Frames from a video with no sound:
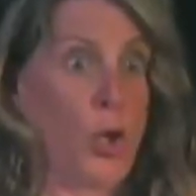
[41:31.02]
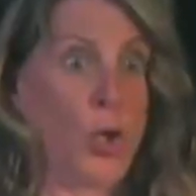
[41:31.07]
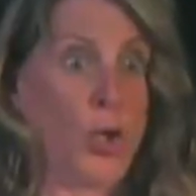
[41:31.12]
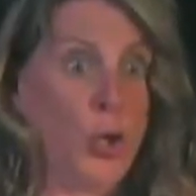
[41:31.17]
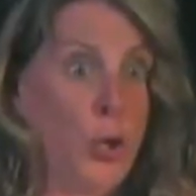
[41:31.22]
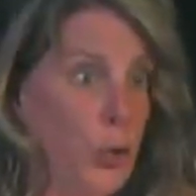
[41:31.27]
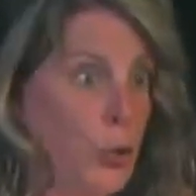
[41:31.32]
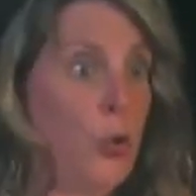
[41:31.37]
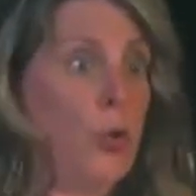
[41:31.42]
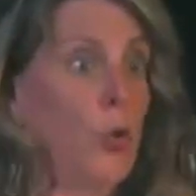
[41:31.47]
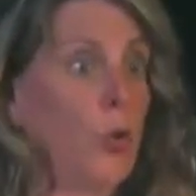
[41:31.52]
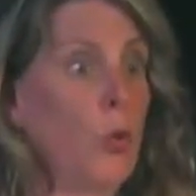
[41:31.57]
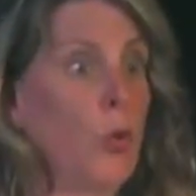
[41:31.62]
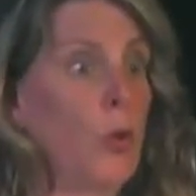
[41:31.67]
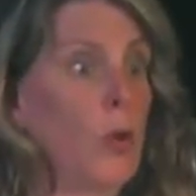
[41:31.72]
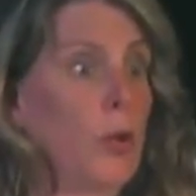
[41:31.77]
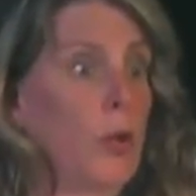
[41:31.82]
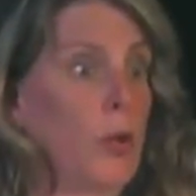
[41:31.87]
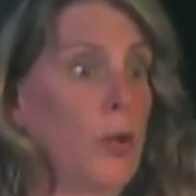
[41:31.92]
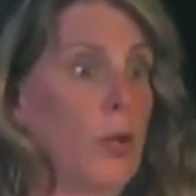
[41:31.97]

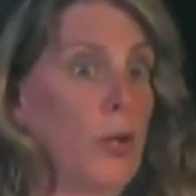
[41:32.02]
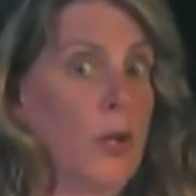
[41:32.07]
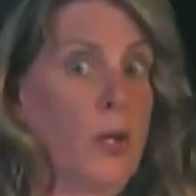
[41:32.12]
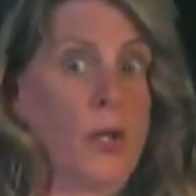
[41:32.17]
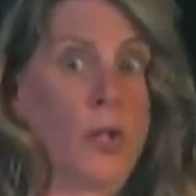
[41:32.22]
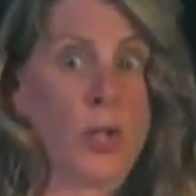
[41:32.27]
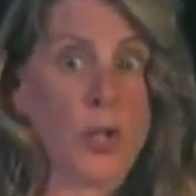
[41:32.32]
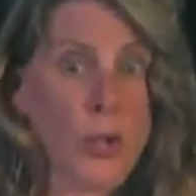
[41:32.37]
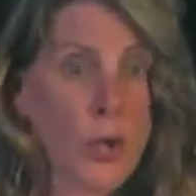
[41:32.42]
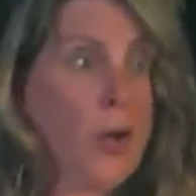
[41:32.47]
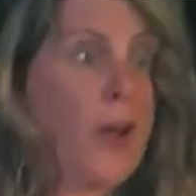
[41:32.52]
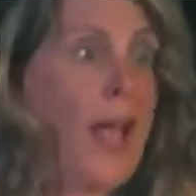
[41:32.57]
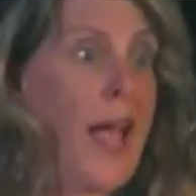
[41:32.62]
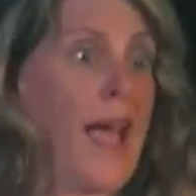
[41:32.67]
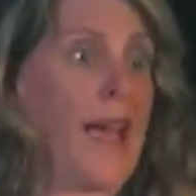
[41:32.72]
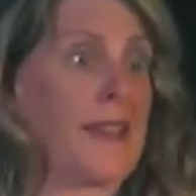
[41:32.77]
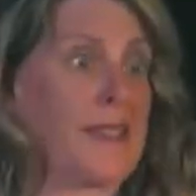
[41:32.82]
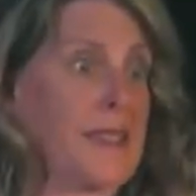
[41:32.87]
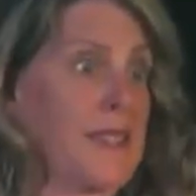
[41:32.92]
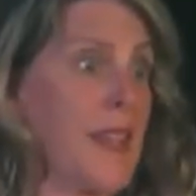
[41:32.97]
Your
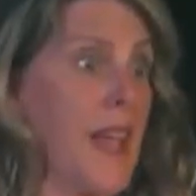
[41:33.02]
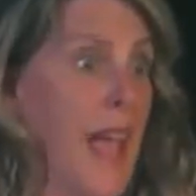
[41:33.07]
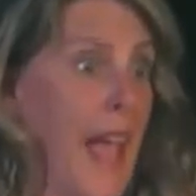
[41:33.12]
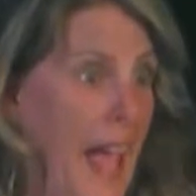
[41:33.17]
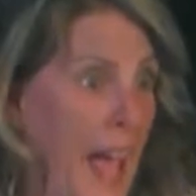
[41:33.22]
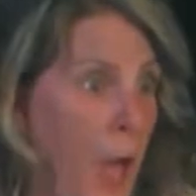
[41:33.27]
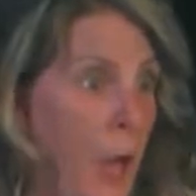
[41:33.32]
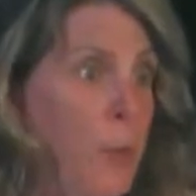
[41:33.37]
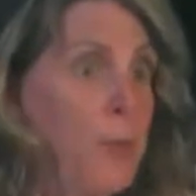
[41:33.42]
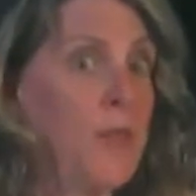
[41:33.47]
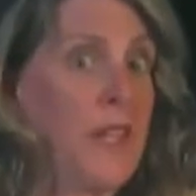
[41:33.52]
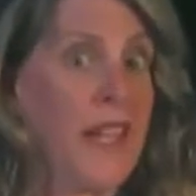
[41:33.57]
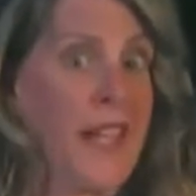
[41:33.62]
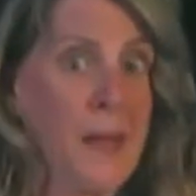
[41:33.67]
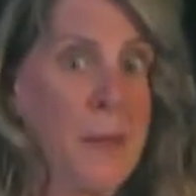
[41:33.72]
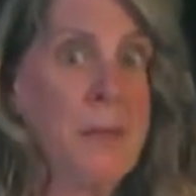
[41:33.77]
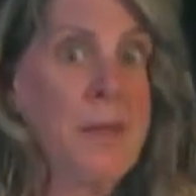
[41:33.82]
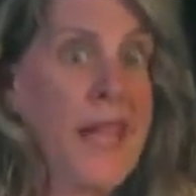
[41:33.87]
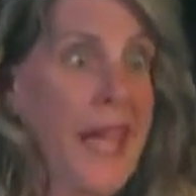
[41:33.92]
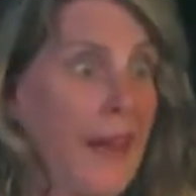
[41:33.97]
ass helped
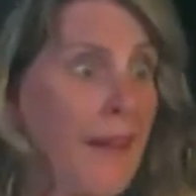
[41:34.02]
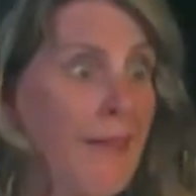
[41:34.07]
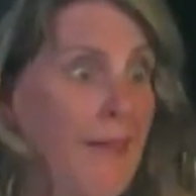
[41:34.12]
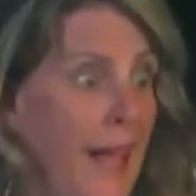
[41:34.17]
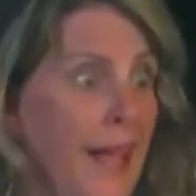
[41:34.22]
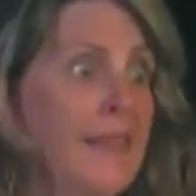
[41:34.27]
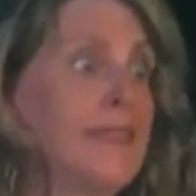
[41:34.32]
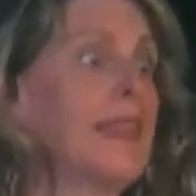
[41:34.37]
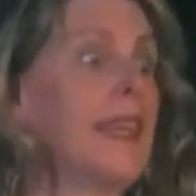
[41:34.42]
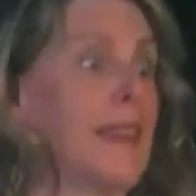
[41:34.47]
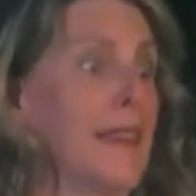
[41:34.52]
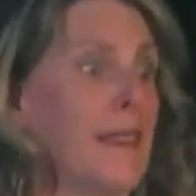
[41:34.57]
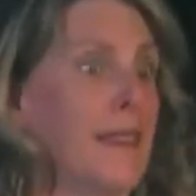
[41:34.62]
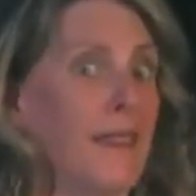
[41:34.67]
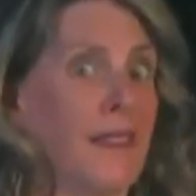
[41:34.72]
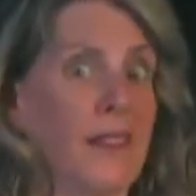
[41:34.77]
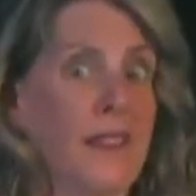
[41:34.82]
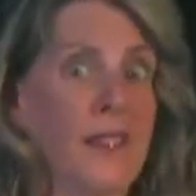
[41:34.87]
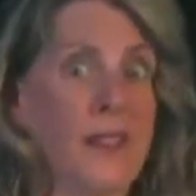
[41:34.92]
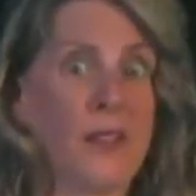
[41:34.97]
him get elected
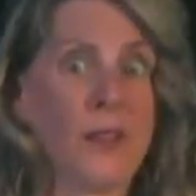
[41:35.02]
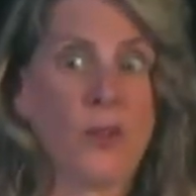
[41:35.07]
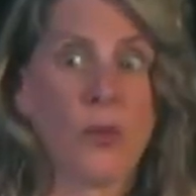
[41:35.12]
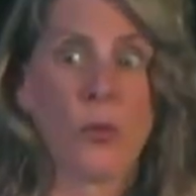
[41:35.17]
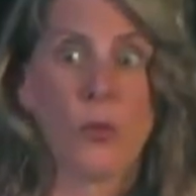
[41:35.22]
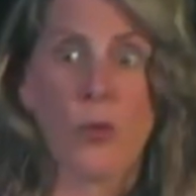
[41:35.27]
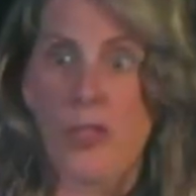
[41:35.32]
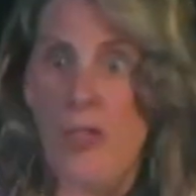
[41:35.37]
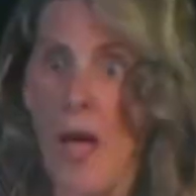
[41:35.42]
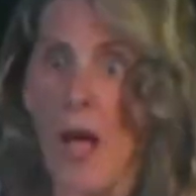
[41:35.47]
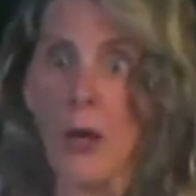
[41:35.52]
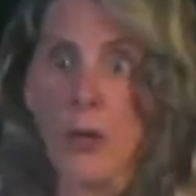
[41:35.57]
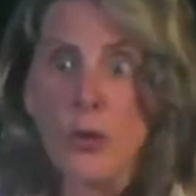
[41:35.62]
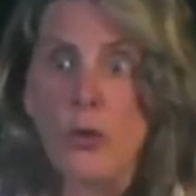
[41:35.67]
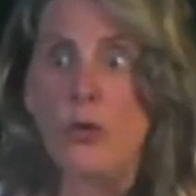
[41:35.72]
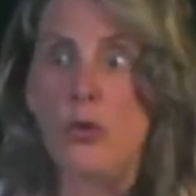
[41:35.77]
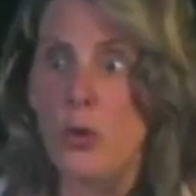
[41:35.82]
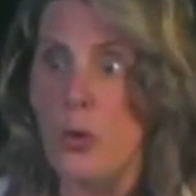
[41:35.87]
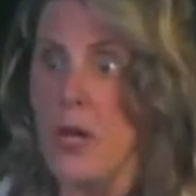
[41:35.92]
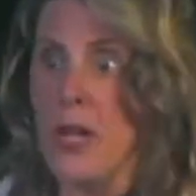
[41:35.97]
with how
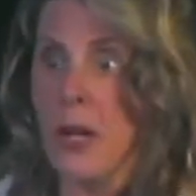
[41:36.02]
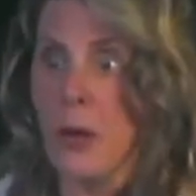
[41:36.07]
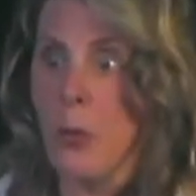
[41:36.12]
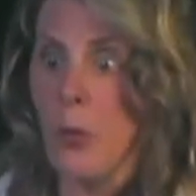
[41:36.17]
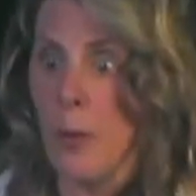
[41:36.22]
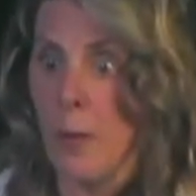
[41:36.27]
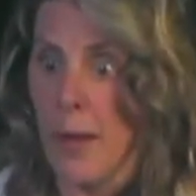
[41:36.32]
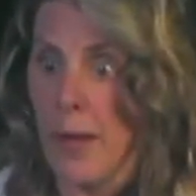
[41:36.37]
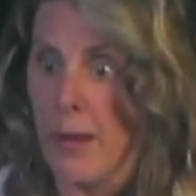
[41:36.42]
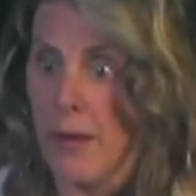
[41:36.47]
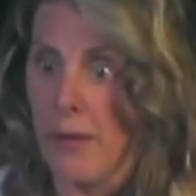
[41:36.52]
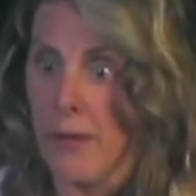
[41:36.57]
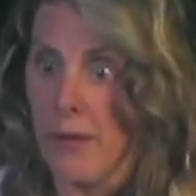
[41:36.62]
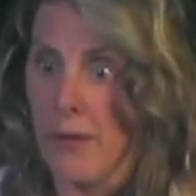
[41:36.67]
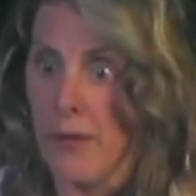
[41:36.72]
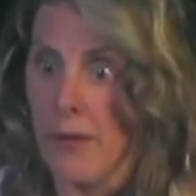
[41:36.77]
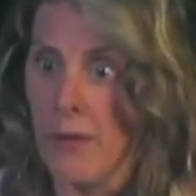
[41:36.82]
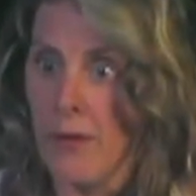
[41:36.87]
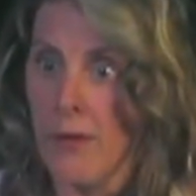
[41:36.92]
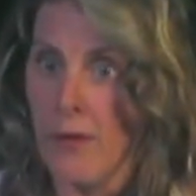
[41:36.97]
you're treating women.
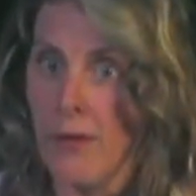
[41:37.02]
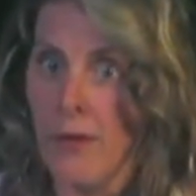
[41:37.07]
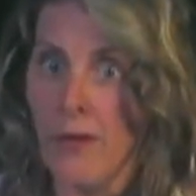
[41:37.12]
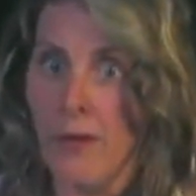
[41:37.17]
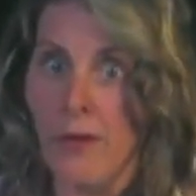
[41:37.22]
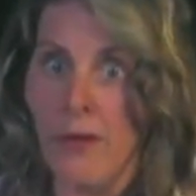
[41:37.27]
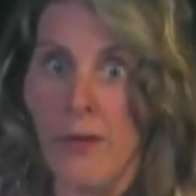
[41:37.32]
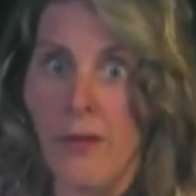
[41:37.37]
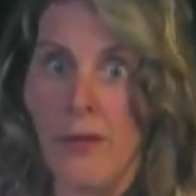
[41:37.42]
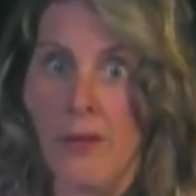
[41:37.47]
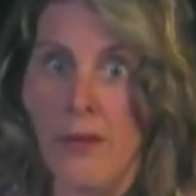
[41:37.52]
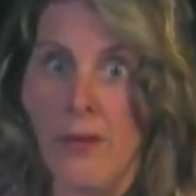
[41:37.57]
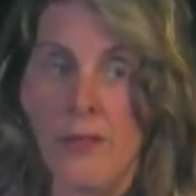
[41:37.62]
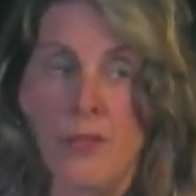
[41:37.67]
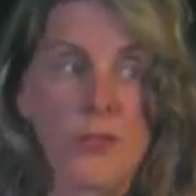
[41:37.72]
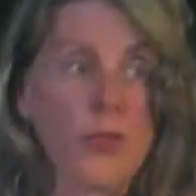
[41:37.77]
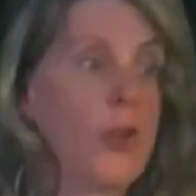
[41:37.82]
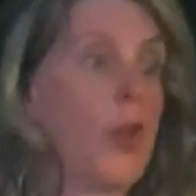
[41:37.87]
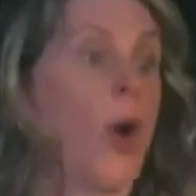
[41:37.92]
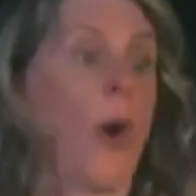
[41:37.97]

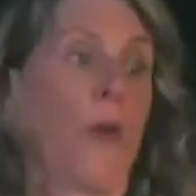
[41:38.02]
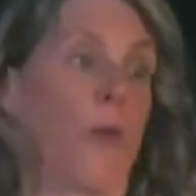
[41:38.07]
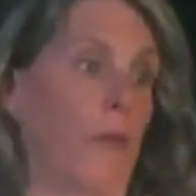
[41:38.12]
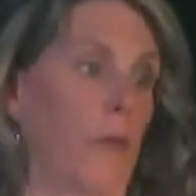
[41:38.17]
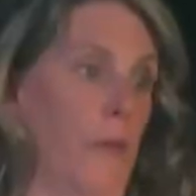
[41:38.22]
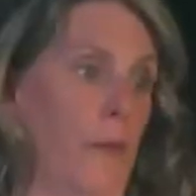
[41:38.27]
So no.